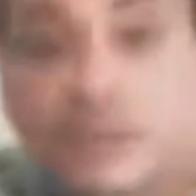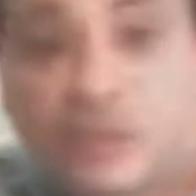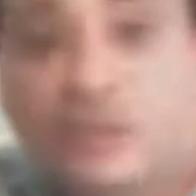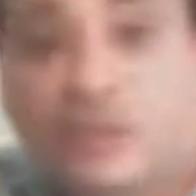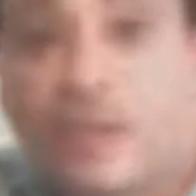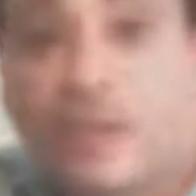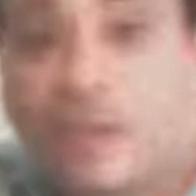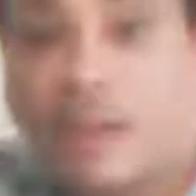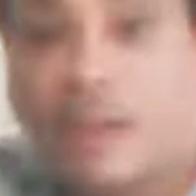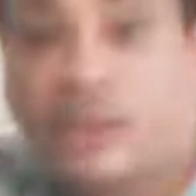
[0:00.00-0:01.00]
is your thumb
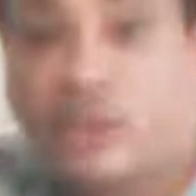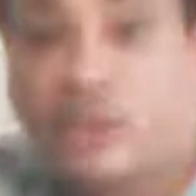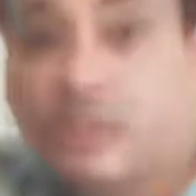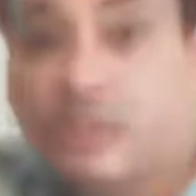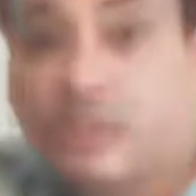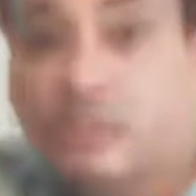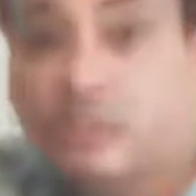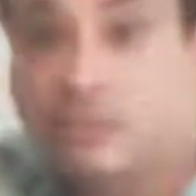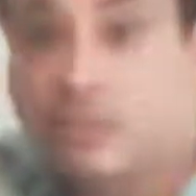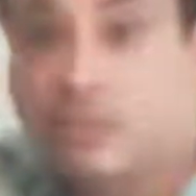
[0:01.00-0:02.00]
on each hand.
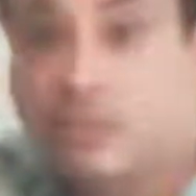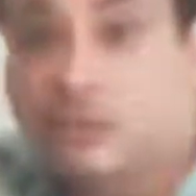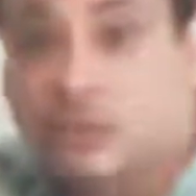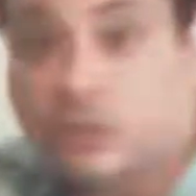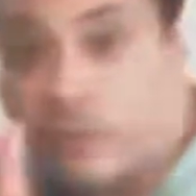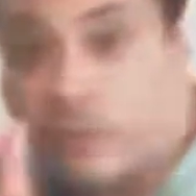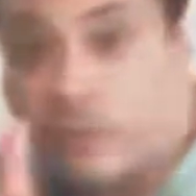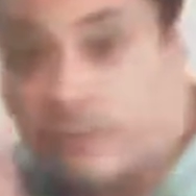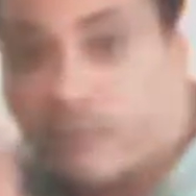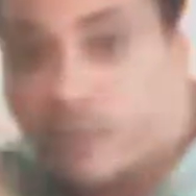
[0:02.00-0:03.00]
So,
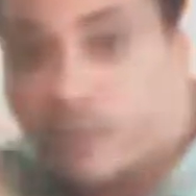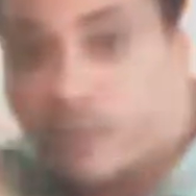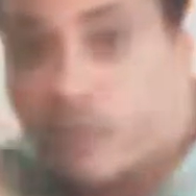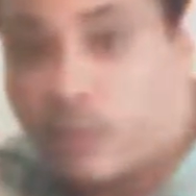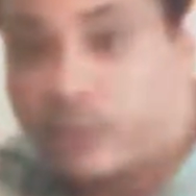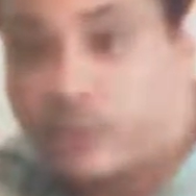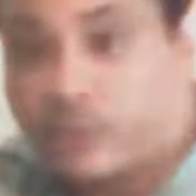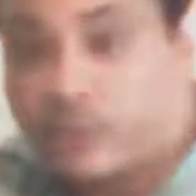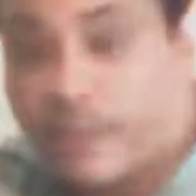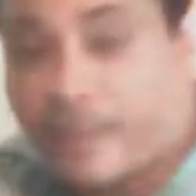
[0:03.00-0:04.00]
finger number 1 is your
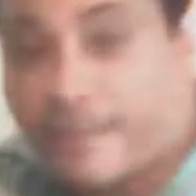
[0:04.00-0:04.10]
thumb.